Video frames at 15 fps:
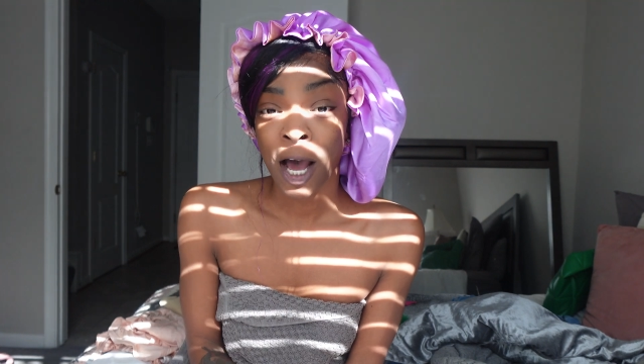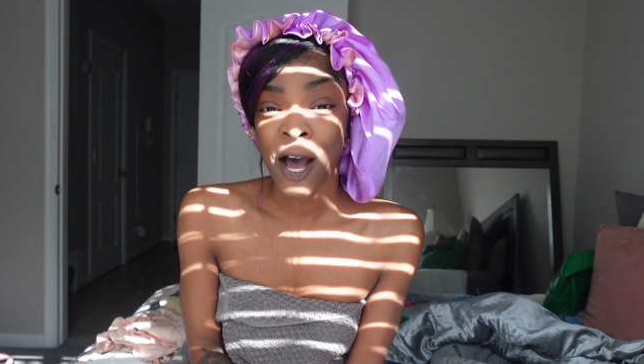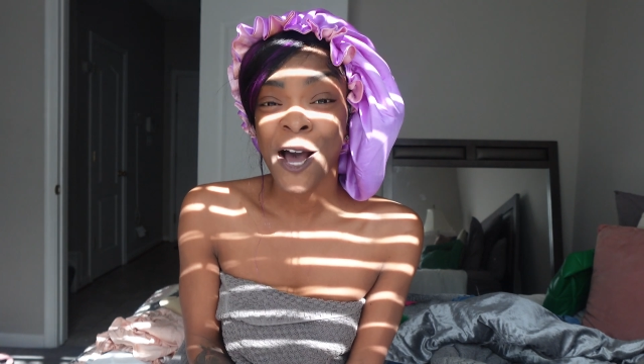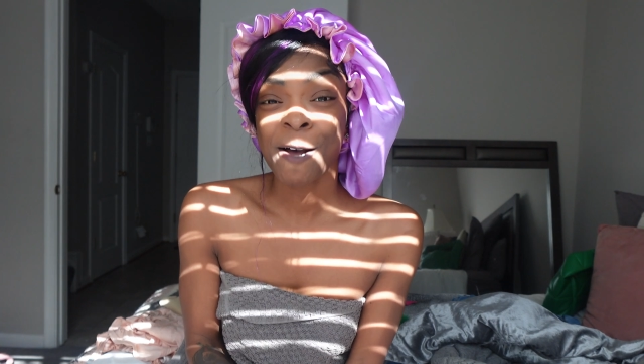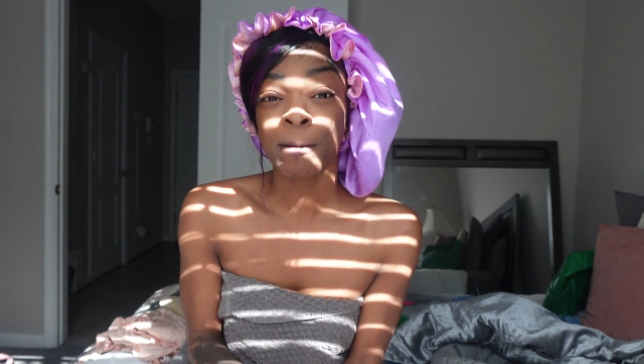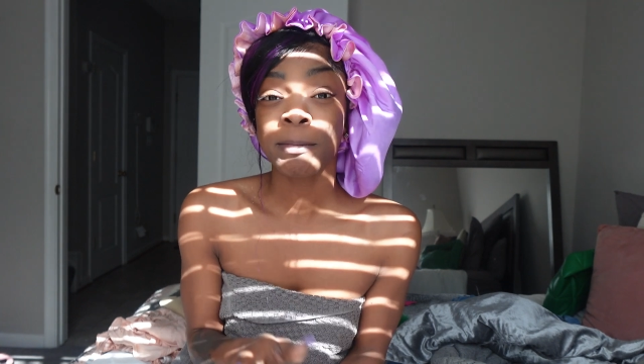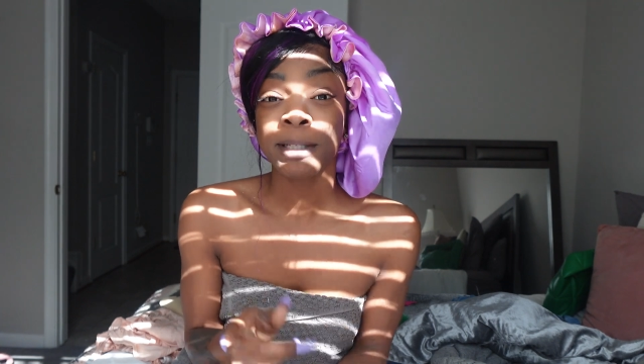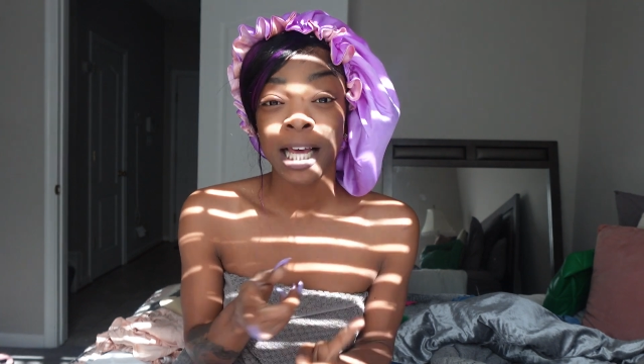
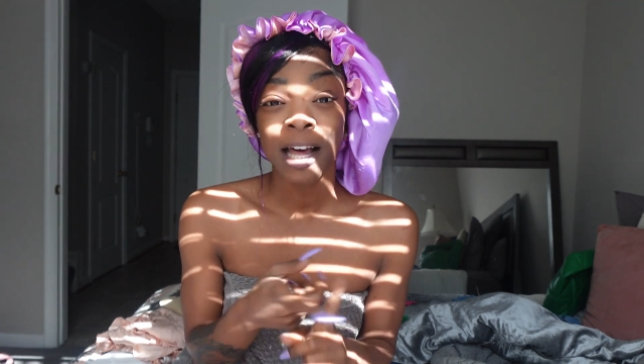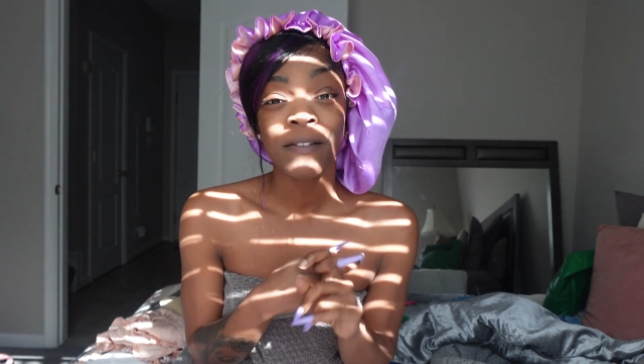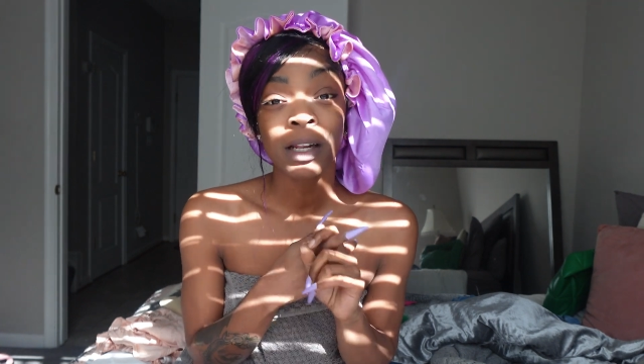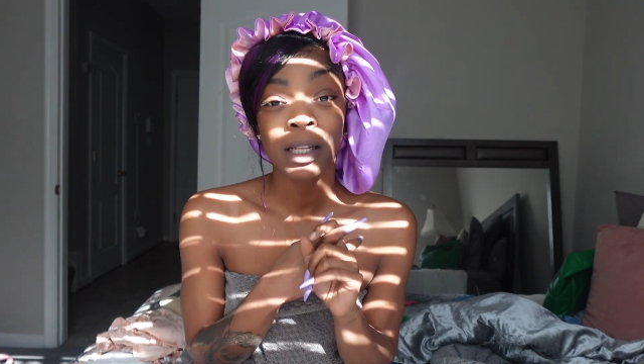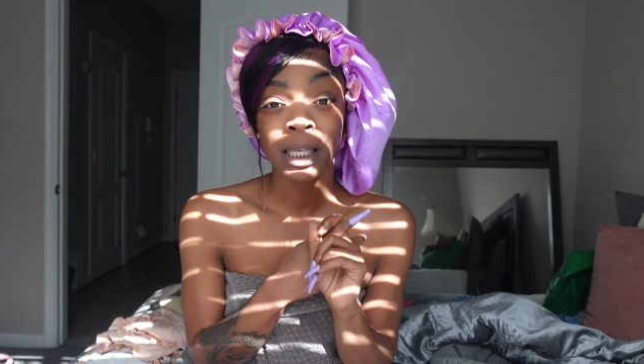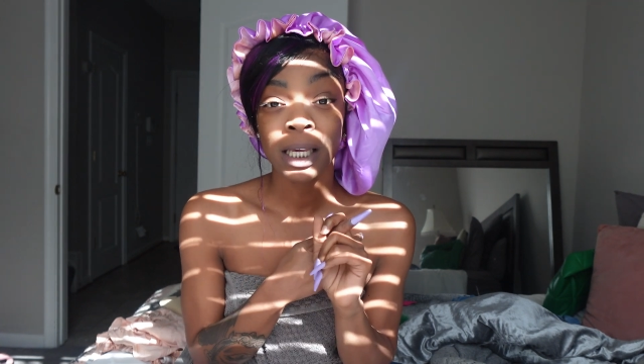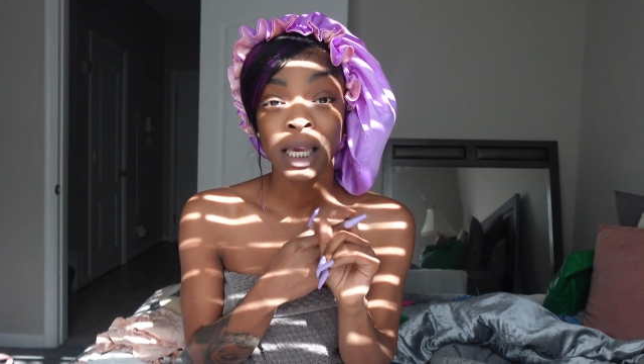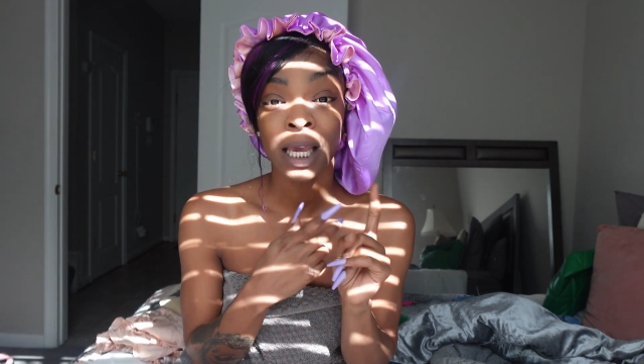Um, I'm
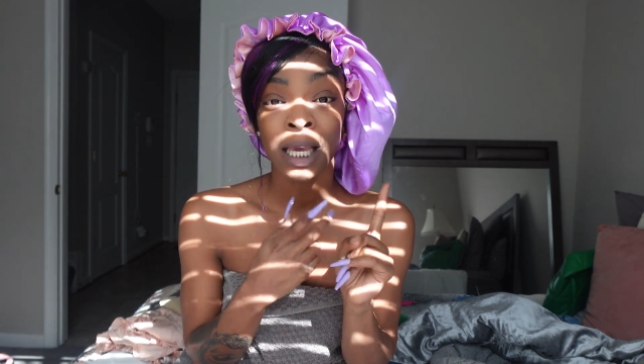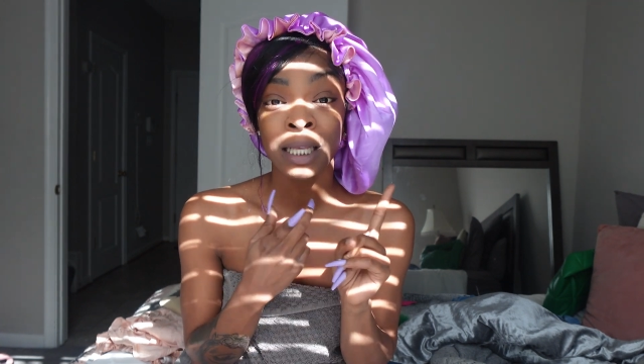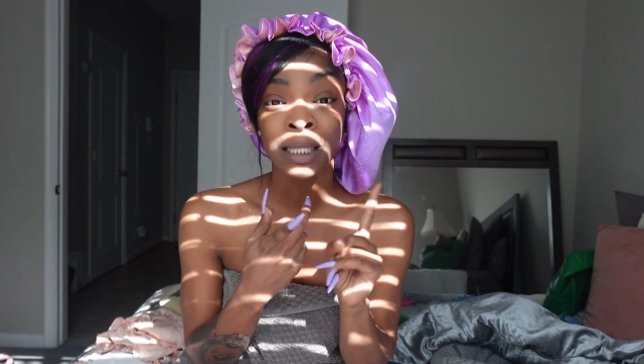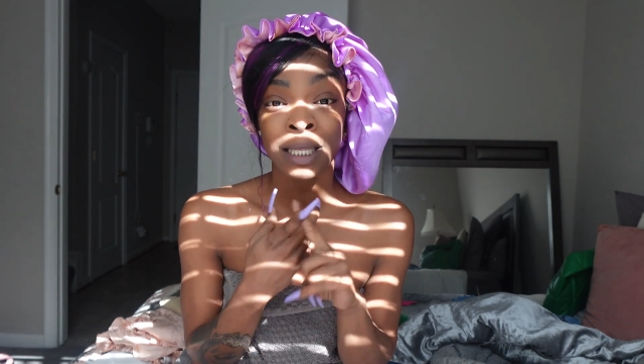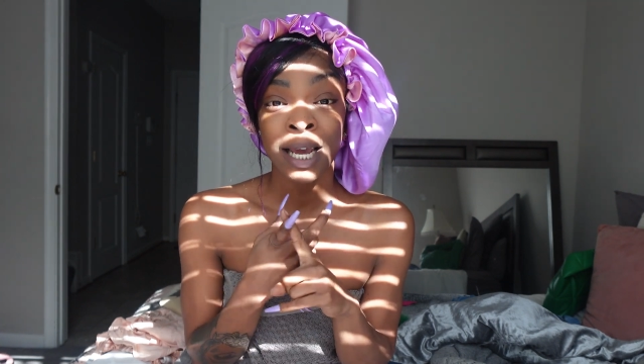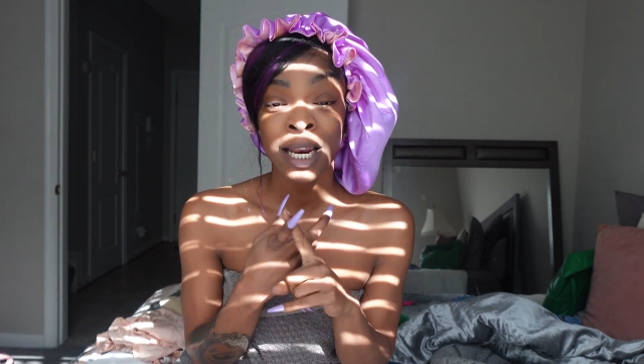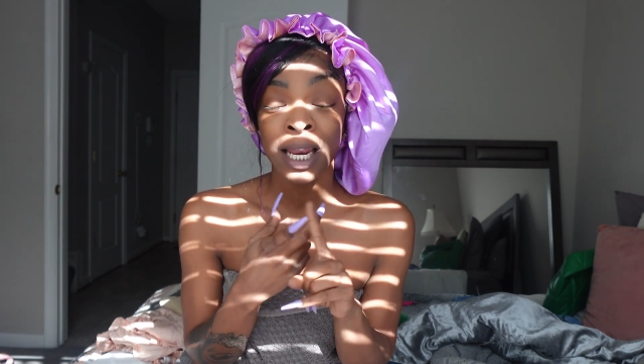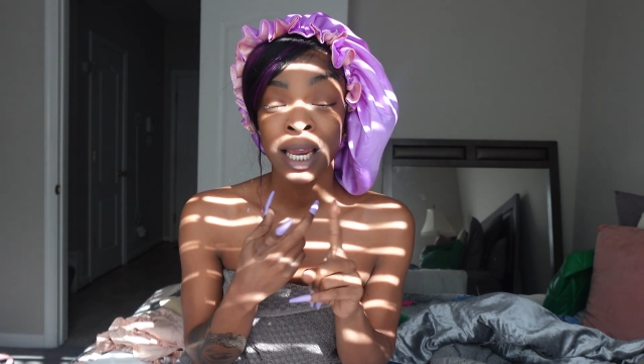definitely
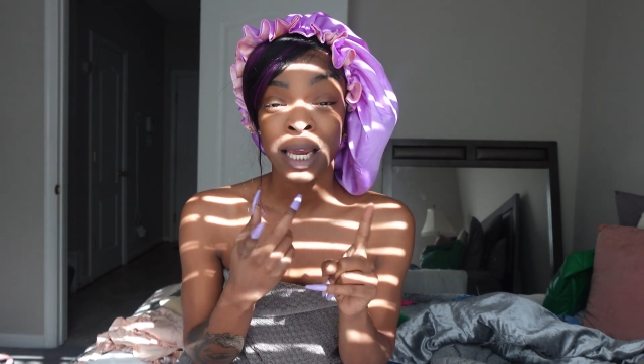excited